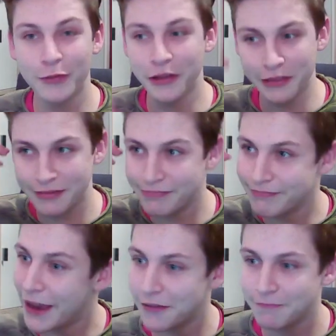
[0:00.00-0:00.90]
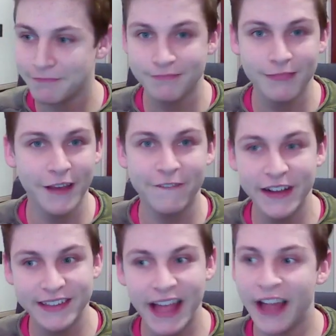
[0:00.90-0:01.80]
What man,
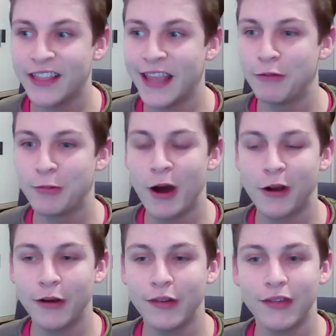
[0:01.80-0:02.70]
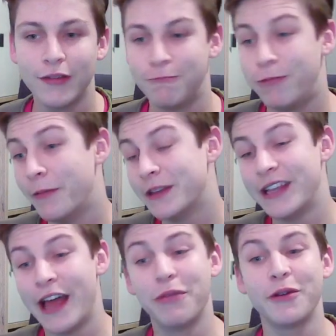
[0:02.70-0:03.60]
fix that. Denver Broncos probably
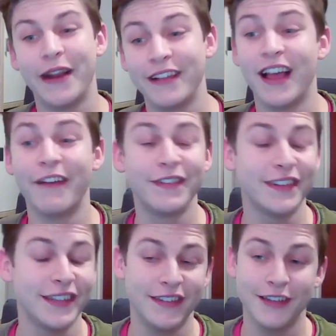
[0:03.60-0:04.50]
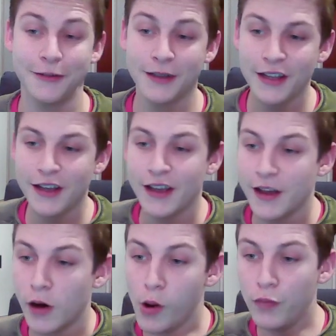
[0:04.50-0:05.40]
didn't have the greatest offense this year, but
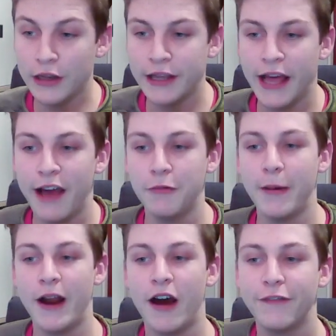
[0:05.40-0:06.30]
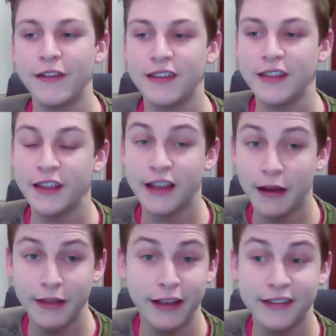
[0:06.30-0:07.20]
hopefully they have a better offense in
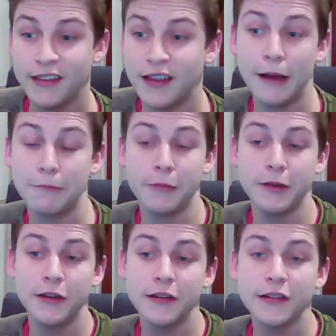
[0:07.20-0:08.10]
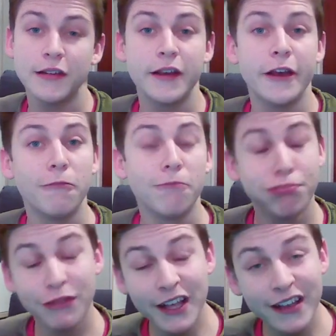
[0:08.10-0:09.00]
the next upcoming years.
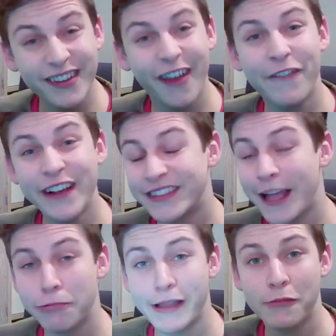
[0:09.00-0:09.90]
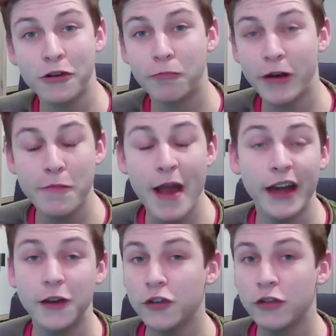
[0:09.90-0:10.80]
Please fix that playbook pretty
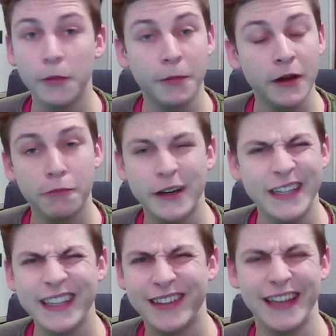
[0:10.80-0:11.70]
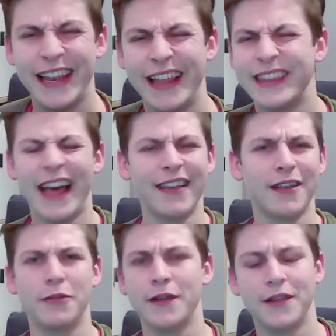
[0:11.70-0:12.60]
bad. It used to be pretty, decent in the last
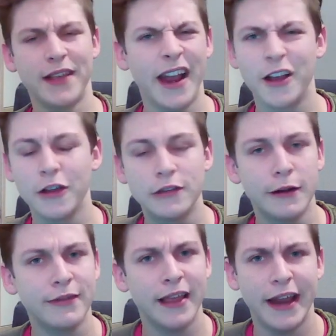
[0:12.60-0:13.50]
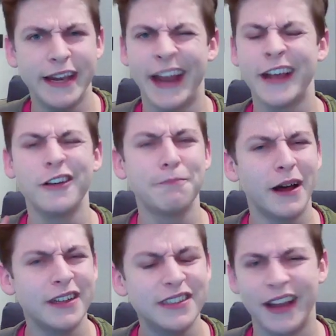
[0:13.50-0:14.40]
couple of years. They had a good trip tight end, they had a good
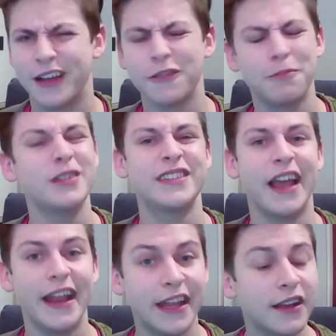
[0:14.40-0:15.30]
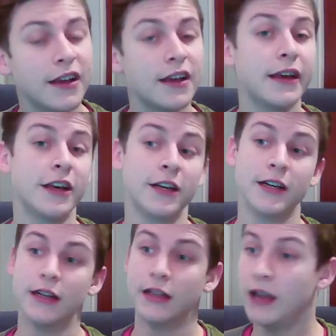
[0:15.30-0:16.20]
bunch, had a good bunch tight end.
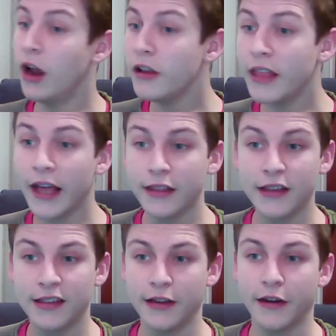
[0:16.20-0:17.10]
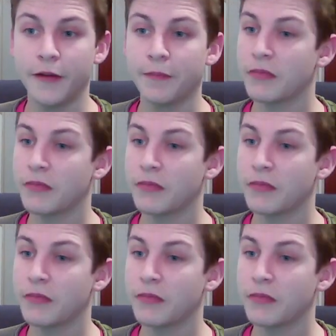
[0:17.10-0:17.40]
None of that this year.